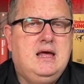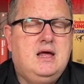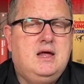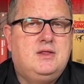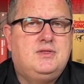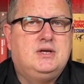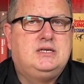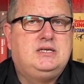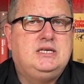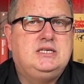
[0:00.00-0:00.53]

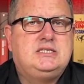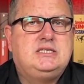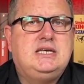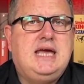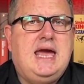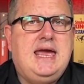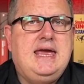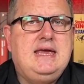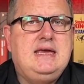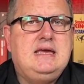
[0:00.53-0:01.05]
The
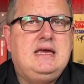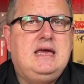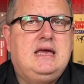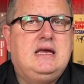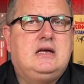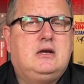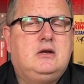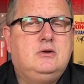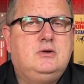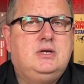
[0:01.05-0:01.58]
TCA
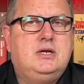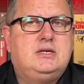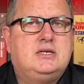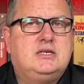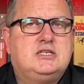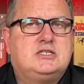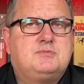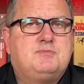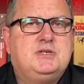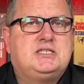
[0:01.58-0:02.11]
included a
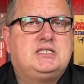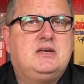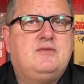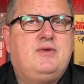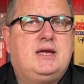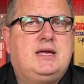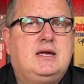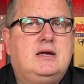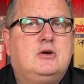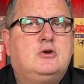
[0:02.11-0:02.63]

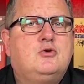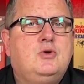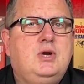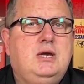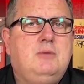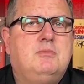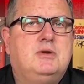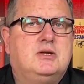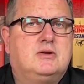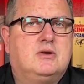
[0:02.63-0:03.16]
specific
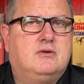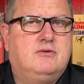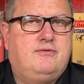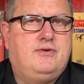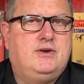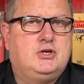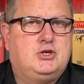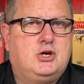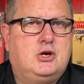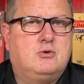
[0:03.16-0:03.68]
agreement on
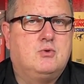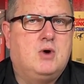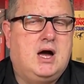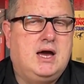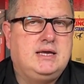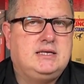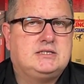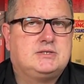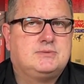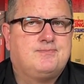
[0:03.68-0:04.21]
fishing
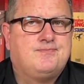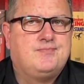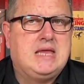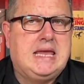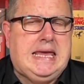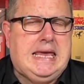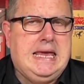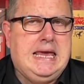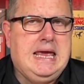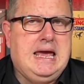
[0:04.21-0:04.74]
rights.
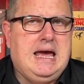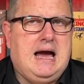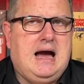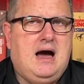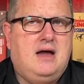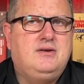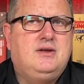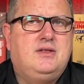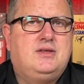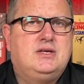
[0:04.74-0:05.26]

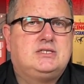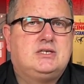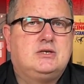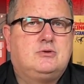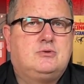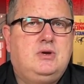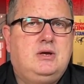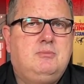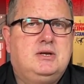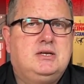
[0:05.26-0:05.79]
Under this
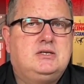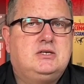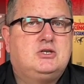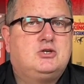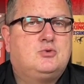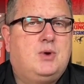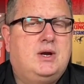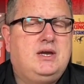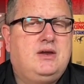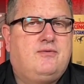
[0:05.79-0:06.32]
agreement,
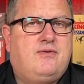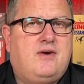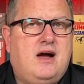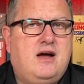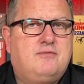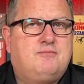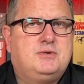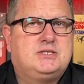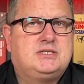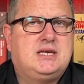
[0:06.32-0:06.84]

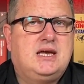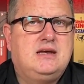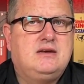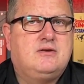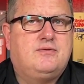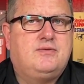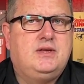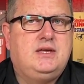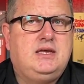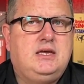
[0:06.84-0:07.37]
25%
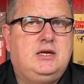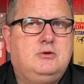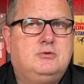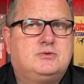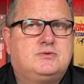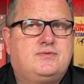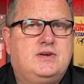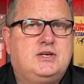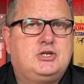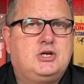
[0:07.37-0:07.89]
of the EU's
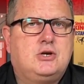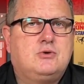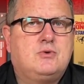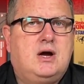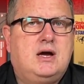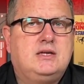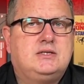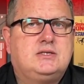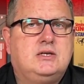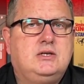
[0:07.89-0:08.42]
fishing
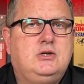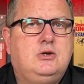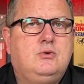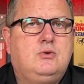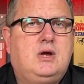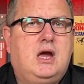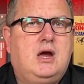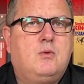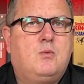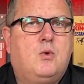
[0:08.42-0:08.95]
rights in
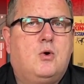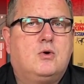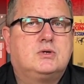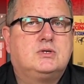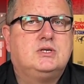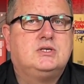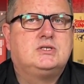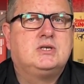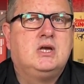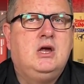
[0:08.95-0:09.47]
UK
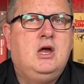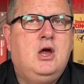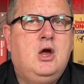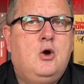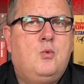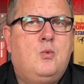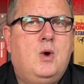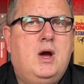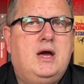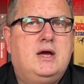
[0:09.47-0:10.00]
waters
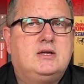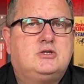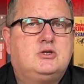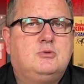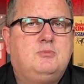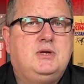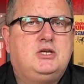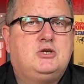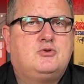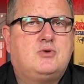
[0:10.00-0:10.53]
were to
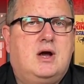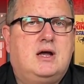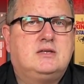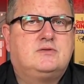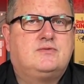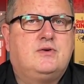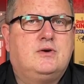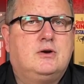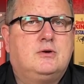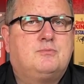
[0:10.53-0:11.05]
be
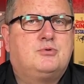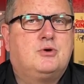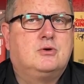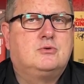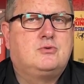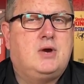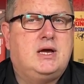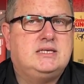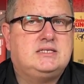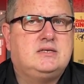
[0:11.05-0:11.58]
transferred
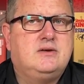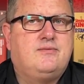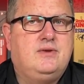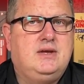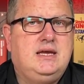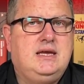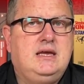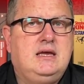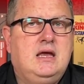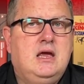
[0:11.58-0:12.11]

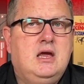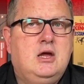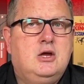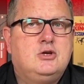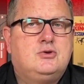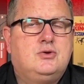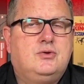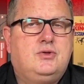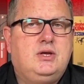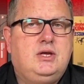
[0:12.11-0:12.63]
progressively
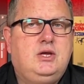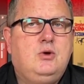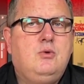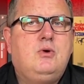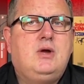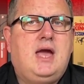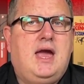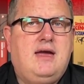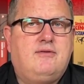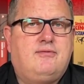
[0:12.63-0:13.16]
to the
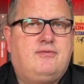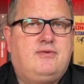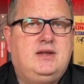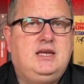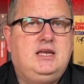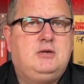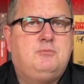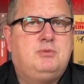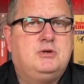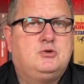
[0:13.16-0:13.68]
UK
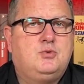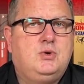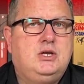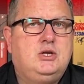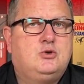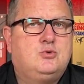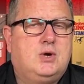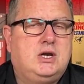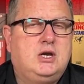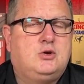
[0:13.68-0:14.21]
fleet between
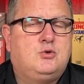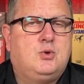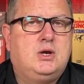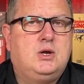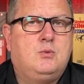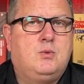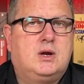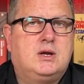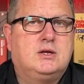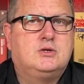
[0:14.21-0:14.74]

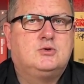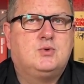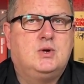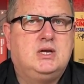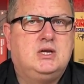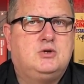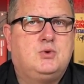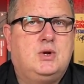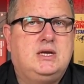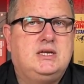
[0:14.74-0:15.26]
2021 and
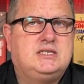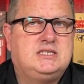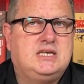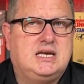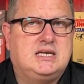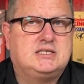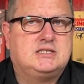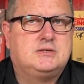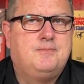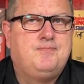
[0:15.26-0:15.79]

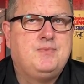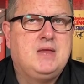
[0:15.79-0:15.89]
2026.